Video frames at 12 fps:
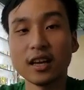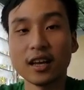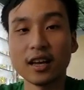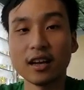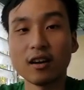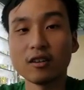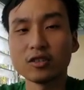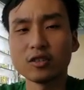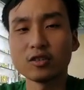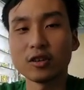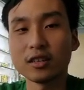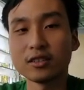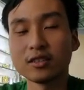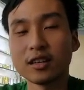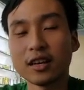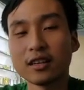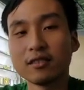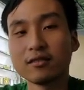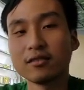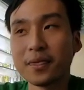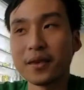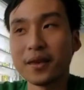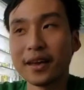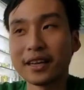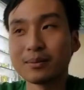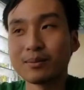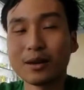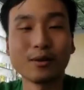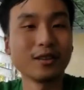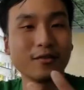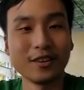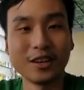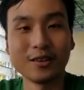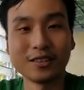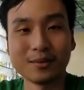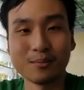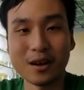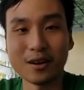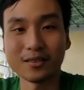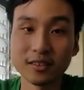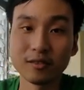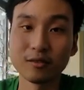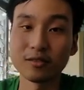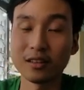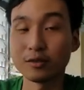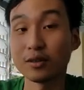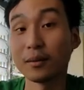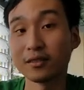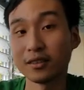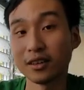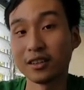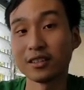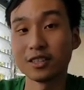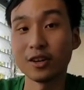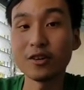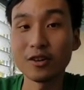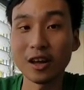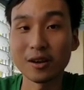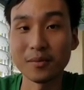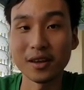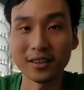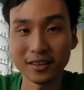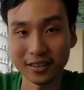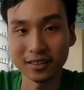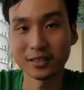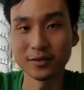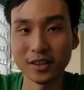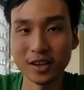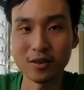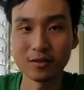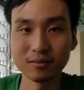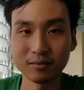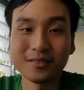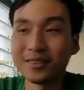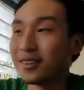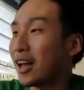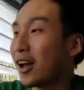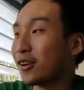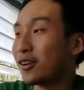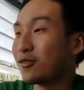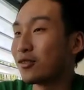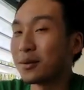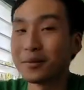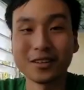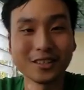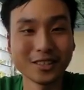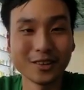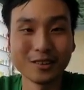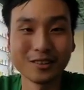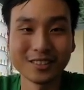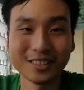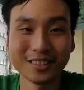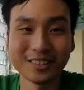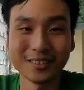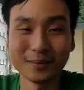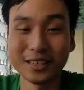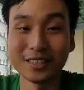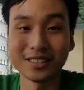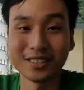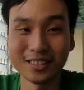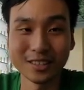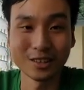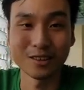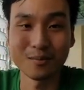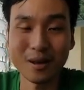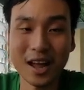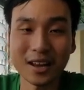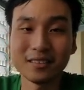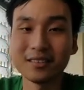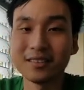and also try to kind of explain what the video is about. That's what I'm gonna show you how to make in this video. I don't know if what I'm gonna show you is gonna be considered good or bad,